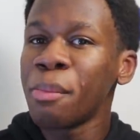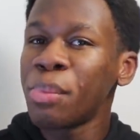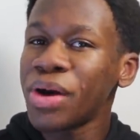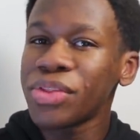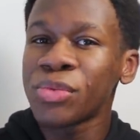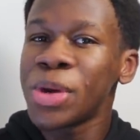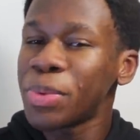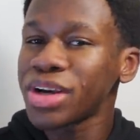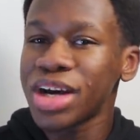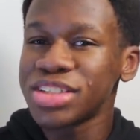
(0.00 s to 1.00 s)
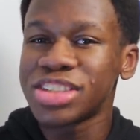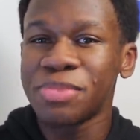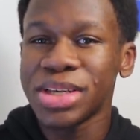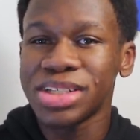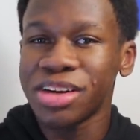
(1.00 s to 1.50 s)
but the repercussions of
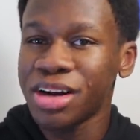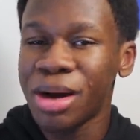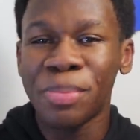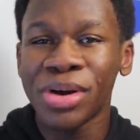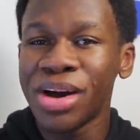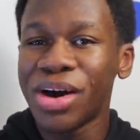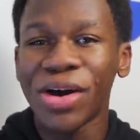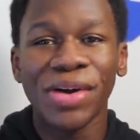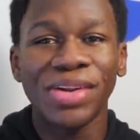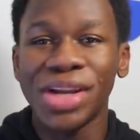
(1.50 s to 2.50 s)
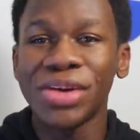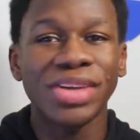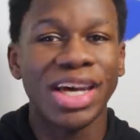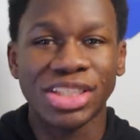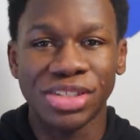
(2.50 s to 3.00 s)
messing it up aren't
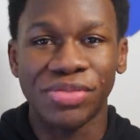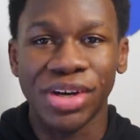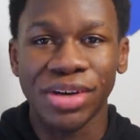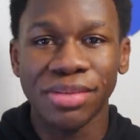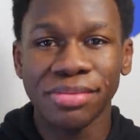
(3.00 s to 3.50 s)
nearly as severe.